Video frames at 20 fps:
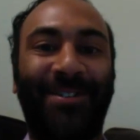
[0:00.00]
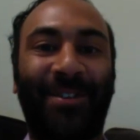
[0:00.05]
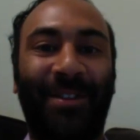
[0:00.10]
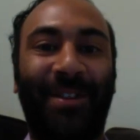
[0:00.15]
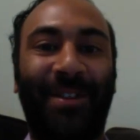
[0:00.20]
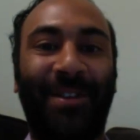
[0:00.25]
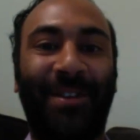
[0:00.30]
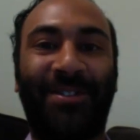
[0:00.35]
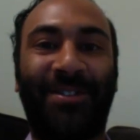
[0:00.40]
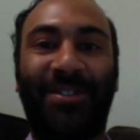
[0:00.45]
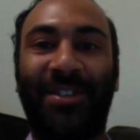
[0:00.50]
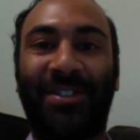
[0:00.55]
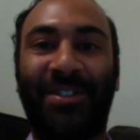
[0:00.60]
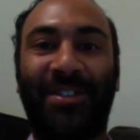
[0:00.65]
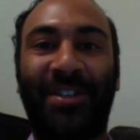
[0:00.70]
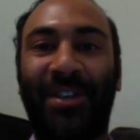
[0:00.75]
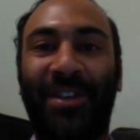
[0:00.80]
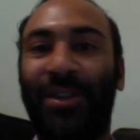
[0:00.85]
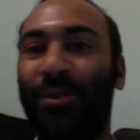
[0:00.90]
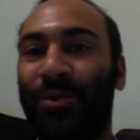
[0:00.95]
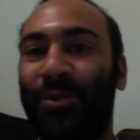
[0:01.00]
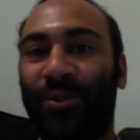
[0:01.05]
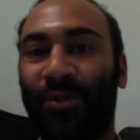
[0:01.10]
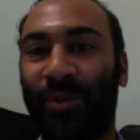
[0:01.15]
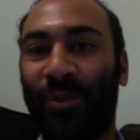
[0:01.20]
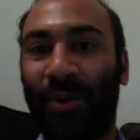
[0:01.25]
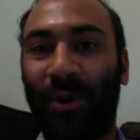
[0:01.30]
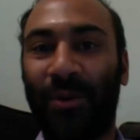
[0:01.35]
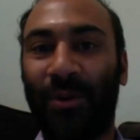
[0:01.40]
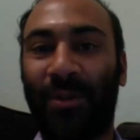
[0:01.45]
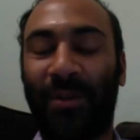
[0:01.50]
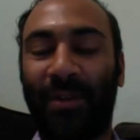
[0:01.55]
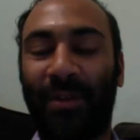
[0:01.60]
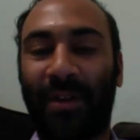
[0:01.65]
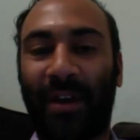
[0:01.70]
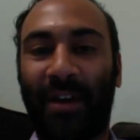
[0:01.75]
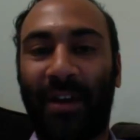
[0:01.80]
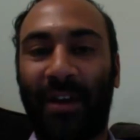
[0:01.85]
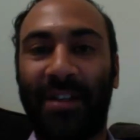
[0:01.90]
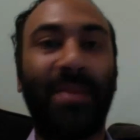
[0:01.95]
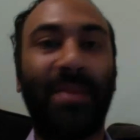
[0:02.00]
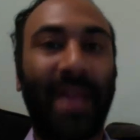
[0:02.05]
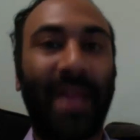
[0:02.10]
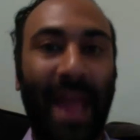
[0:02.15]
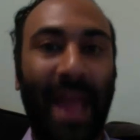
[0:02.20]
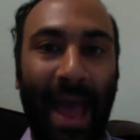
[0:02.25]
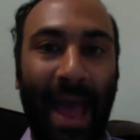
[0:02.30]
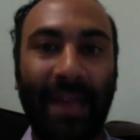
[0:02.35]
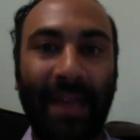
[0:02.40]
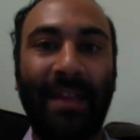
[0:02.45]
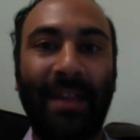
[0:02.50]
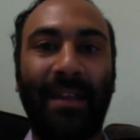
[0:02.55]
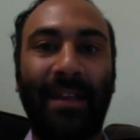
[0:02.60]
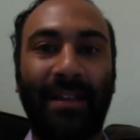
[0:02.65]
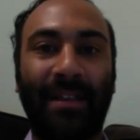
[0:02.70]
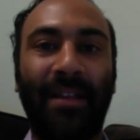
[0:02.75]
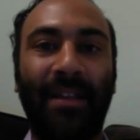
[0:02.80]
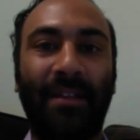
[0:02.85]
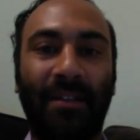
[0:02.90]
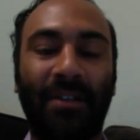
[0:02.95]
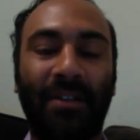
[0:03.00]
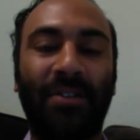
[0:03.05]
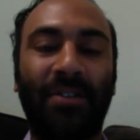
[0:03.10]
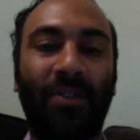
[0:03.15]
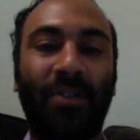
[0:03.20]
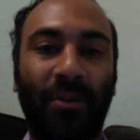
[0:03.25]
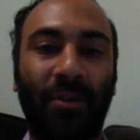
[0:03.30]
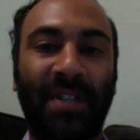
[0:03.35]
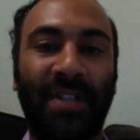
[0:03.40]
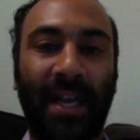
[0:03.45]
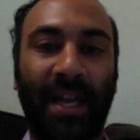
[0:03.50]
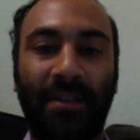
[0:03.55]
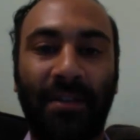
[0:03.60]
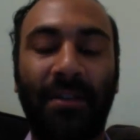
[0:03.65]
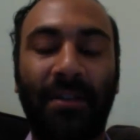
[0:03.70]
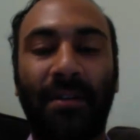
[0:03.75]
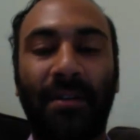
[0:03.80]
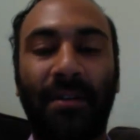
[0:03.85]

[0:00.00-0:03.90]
There's just huge growth to be had in the solar sector.